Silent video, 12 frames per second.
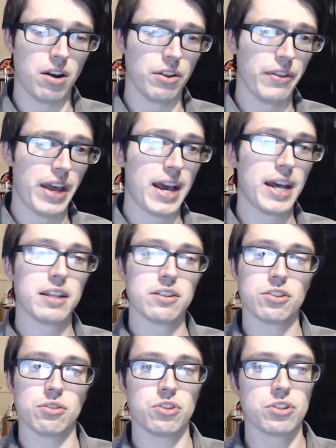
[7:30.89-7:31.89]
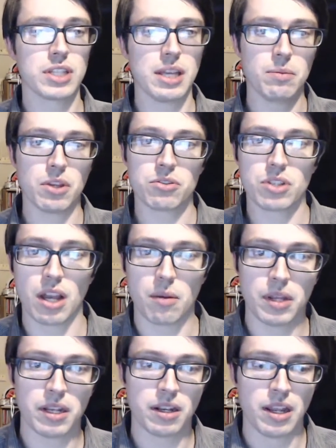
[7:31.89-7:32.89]
on that. So just keep those
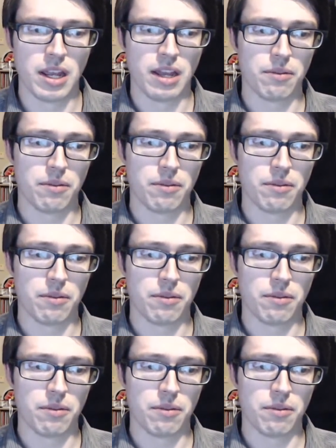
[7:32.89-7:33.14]
coming.